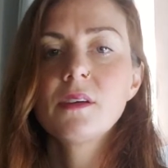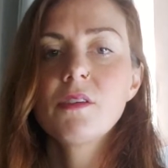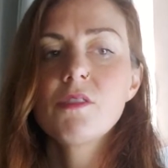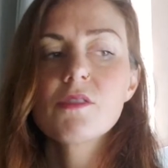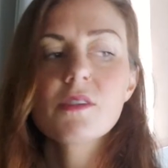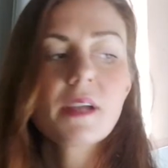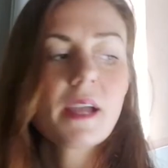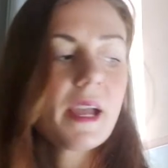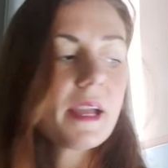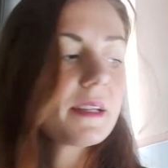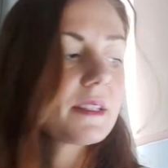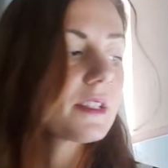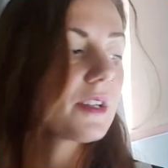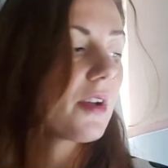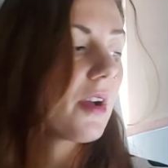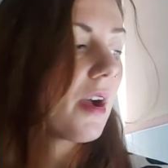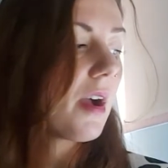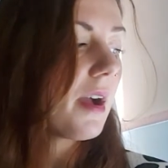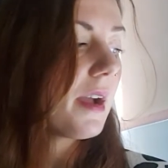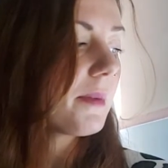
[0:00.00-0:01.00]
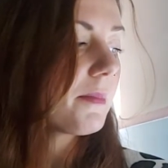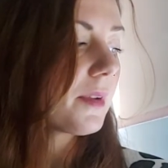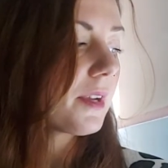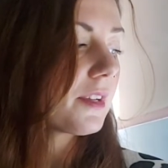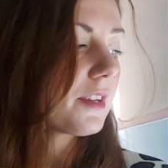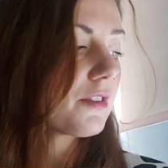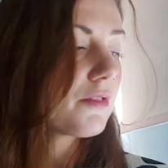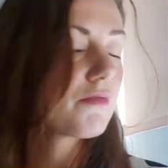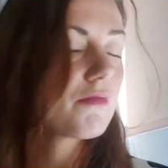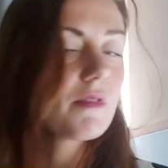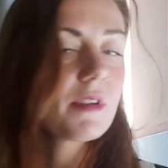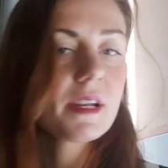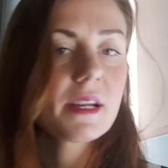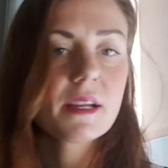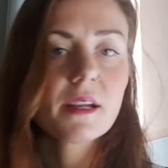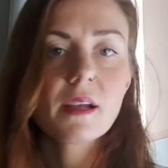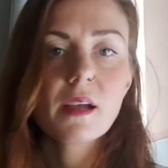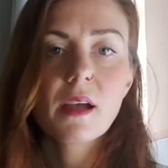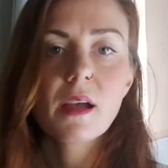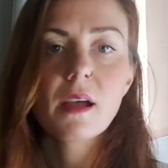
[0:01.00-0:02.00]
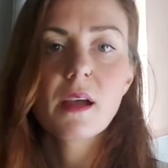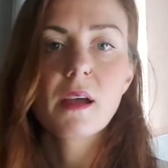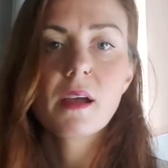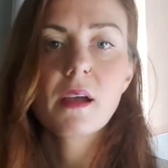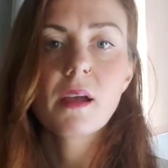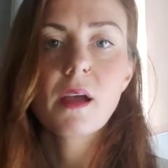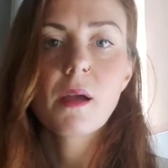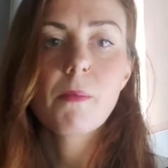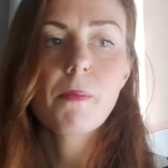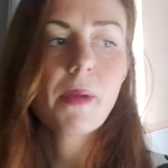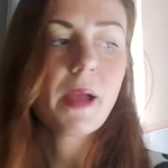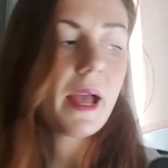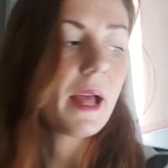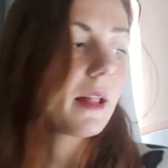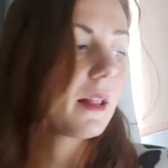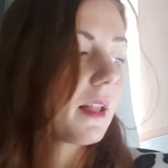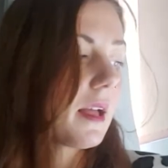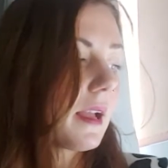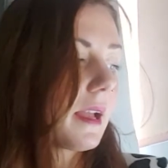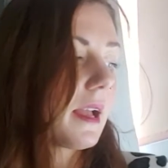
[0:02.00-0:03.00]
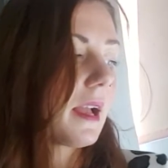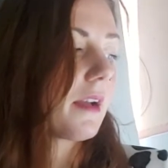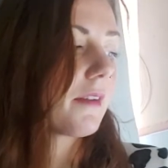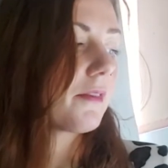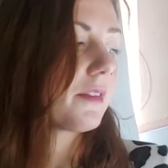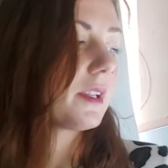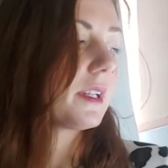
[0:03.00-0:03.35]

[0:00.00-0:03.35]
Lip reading: Okay, so I'm going to ring a bell. I have a